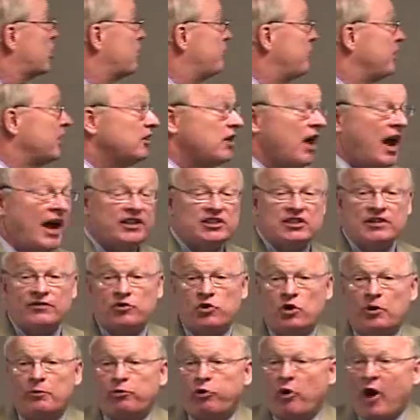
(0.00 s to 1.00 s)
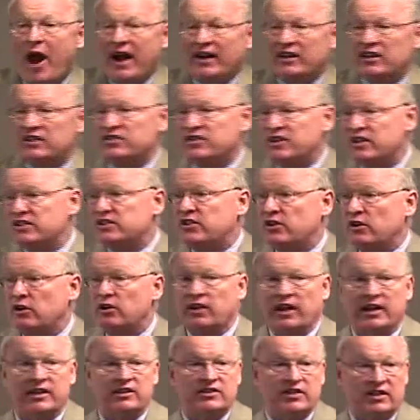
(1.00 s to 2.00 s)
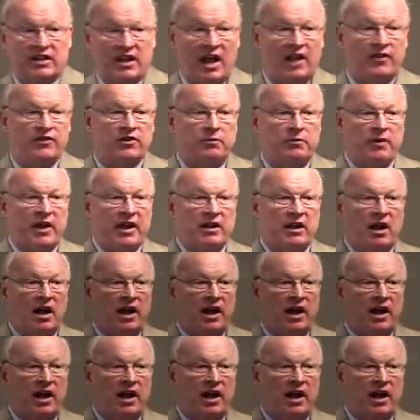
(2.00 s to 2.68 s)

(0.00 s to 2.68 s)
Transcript: could be lots of group practices that are linked together.